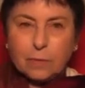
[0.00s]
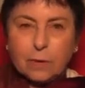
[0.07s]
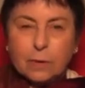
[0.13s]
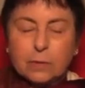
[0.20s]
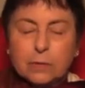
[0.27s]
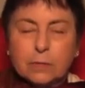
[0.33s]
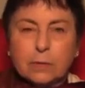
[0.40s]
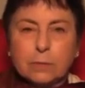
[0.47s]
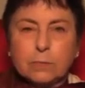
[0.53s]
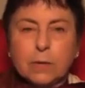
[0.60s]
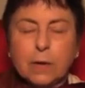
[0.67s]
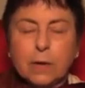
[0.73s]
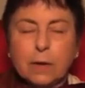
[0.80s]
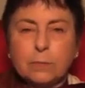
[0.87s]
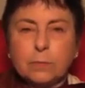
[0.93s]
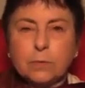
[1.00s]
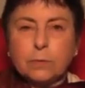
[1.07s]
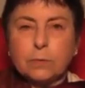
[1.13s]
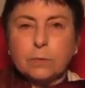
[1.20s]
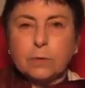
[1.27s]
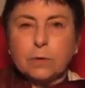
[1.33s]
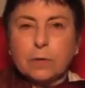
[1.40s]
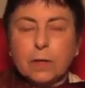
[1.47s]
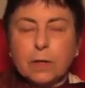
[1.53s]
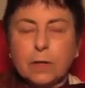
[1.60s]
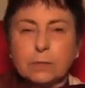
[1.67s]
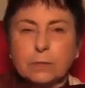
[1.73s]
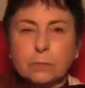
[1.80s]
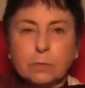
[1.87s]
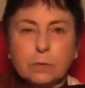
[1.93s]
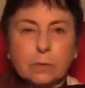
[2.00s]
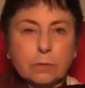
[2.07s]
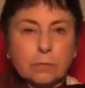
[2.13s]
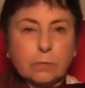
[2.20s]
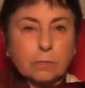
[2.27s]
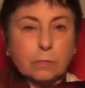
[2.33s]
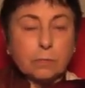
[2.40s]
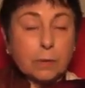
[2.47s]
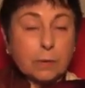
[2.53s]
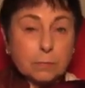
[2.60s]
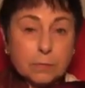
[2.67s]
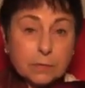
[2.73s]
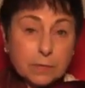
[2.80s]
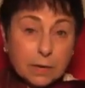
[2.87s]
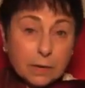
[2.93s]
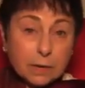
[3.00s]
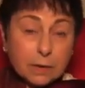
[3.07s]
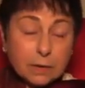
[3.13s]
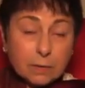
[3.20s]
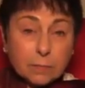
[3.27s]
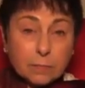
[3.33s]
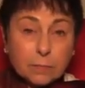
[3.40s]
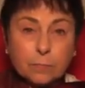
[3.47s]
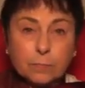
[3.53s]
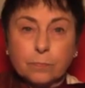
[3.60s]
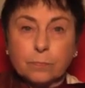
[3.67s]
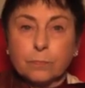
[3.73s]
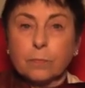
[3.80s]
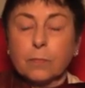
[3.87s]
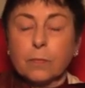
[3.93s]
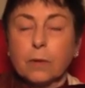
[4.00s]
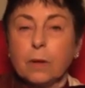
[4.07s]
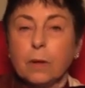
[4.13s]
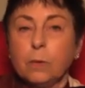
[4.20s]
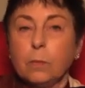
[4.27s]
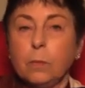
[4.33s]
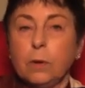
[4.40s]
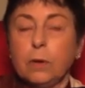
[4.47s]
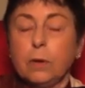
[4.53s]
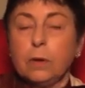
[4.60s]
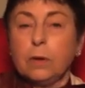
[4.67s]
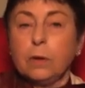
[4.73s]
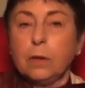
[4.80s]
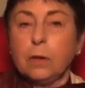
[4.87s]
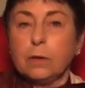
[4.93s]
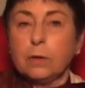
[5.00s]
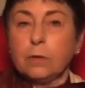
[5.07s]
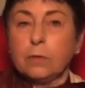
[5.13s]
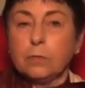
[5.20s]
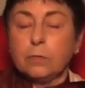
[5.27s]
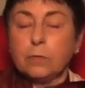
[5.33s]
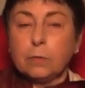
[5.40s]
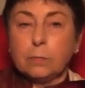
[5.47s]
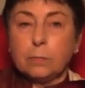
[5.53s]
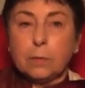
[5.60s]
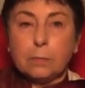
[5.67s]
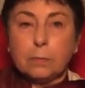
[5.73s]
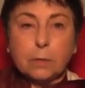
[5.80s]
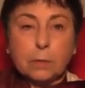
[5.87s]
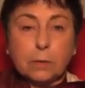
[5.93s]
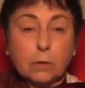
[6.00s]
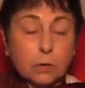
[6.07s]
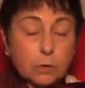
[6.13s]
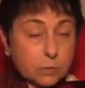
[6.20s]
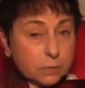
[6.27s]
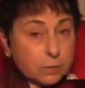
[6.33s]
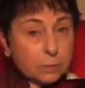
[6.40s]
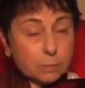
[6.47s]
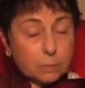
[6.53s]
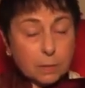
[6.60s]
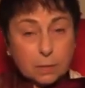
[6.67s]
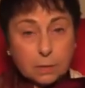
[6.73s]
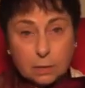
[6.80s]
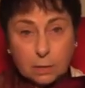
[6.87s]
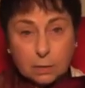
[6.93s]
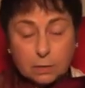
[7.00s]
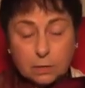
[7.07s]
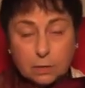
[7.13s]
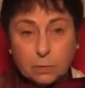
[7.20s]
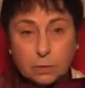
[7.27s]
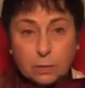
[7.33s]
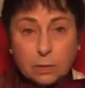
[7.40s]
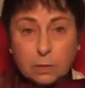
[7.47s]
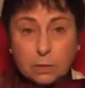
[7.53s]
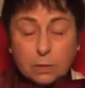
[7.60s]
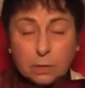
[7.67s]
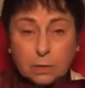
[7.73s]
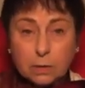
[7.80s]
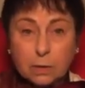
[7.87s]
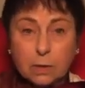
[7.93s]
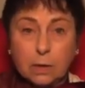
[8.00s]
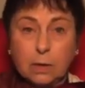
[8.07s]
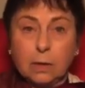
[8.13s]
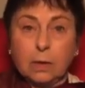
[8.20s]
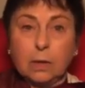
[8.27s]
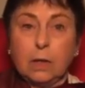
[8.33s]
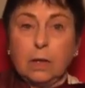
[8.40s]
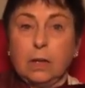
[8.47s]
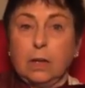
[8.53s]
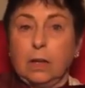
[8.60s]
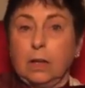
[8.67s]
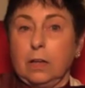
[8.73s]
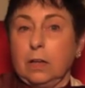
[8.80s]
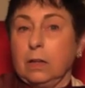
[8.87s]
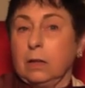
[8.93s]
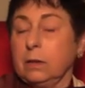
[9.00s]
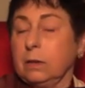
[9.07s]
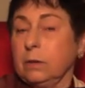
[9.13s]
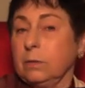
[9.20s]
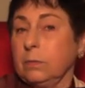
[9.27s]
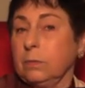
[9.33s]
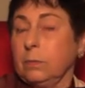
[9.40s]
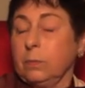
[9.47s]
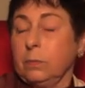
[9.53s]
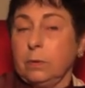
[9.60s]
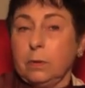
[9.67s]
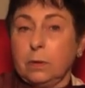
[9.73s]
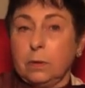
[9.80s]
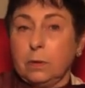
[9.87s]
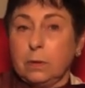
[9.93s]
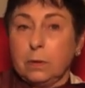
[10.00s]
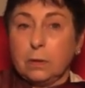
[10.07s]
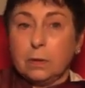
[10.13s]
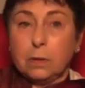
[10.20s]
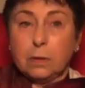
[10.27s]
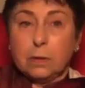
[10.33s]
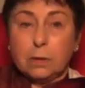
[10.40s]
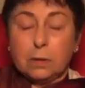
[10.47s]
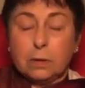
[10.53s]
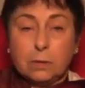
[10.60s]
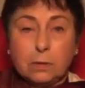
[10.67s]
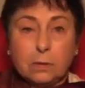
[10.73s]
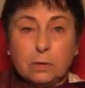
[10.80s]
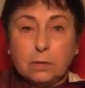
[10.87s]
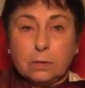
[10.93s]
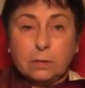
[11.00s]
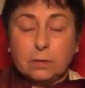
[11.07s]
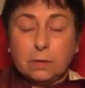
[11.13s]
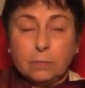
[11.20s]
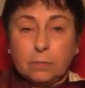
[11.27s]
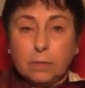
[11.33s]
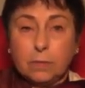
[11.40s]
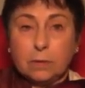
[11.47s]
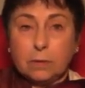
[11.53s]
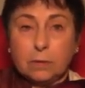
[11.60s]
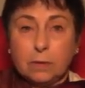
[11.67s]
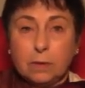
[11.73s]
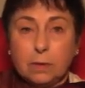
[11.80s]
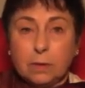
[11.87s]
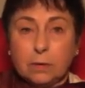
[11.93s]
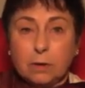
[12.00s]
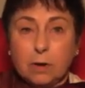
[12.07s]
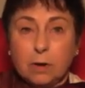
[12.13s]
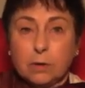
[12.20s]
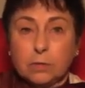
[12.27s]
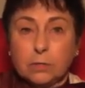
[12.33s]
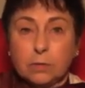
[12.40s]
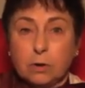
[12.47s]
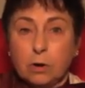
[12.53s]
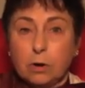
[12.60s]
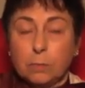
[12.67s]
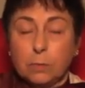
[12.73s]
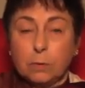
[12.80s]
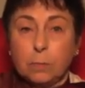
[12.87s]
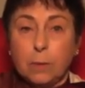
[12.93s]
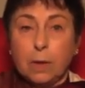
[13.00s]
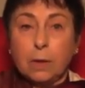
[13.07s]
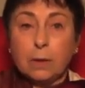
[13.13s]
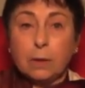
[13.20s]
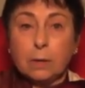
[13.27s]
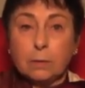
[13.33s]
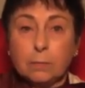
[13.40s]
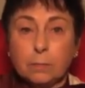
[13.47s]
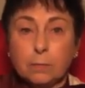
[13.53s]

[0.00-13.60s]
Sometimes we realize we've made a mistake. We have maybe hurt somebody unknowingly. We did something that caused harm or pain,